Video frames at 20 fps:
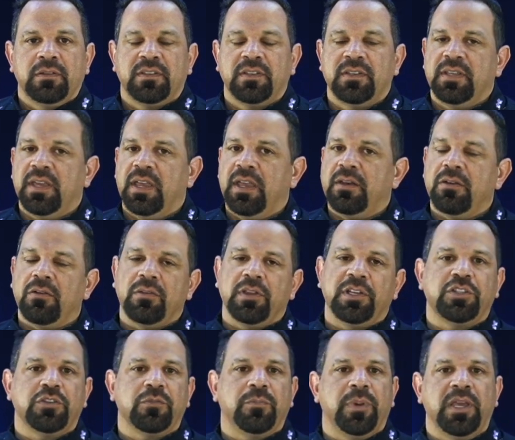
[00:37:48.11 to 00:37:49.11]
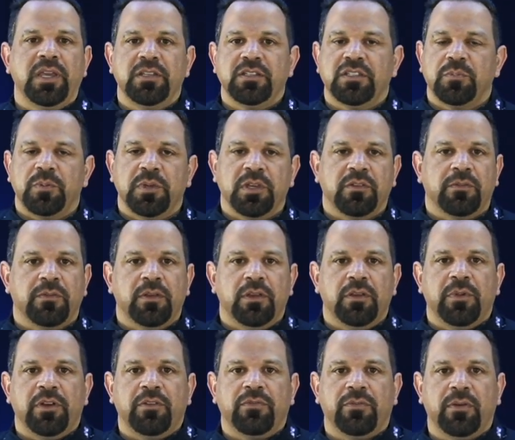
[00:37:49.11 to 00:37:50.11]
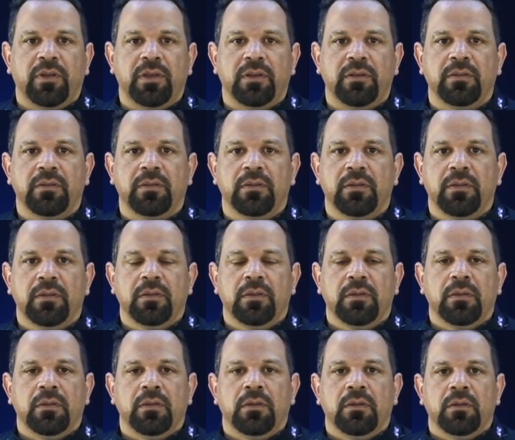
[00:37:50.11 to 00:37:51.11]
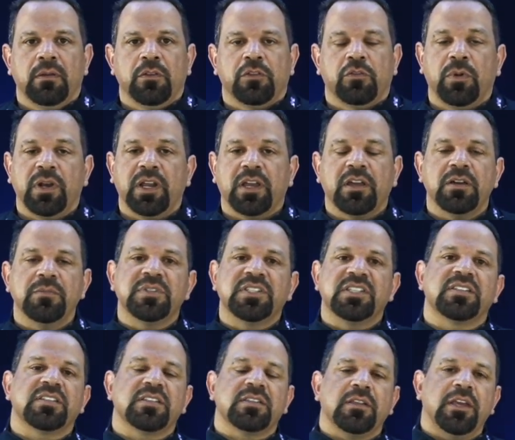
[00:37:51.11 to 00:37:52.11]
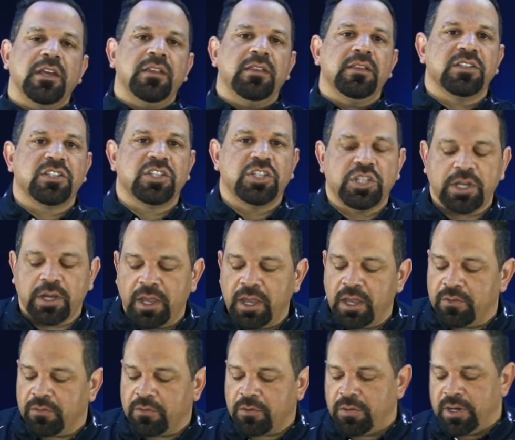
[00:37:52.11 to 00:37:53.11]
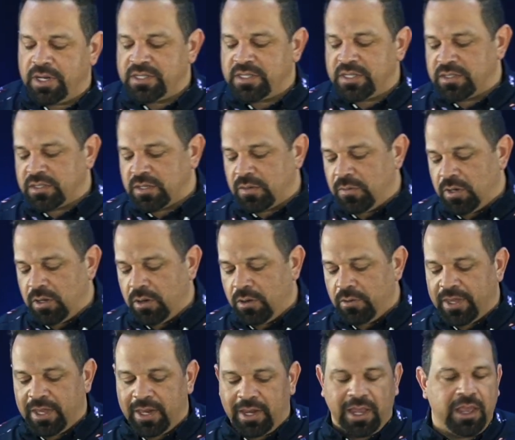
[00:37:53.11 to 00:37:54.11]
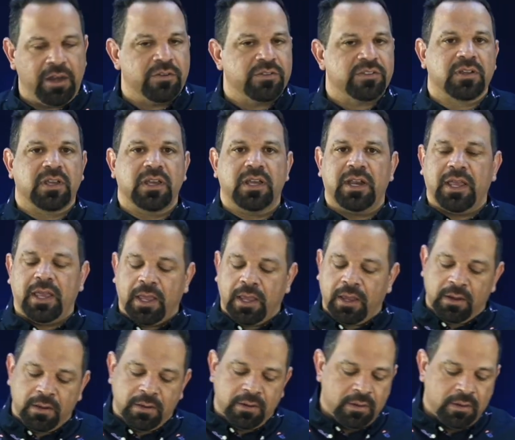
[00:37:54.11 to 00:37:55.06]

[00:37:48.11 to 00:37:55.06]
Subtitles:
Today, don't let your pain speak for you, my friend. So when it comes to slaying this giant of criticism, know that haters are going to hate.